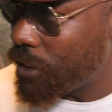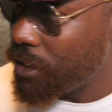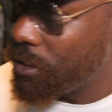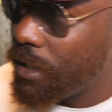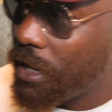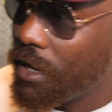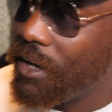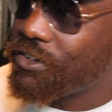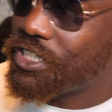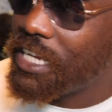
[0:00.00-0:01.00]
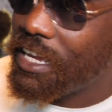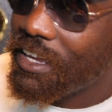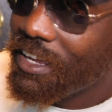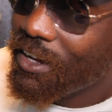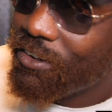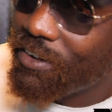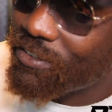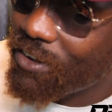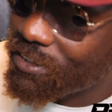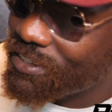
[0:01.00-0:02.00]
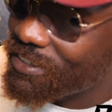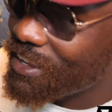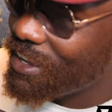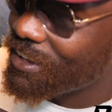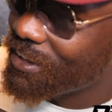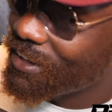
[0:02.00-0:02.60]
You know, Rick Ross is here.